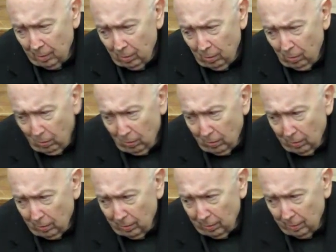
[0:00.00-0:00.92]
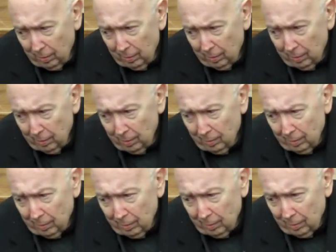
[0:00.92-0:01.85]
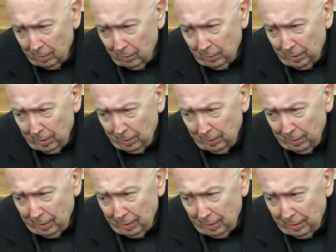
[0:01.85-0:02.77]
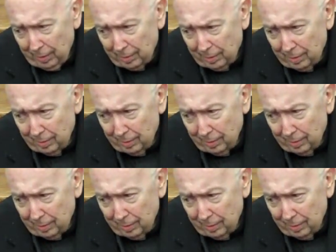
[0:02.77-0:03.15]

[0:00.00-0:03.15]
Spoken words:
Or we can realize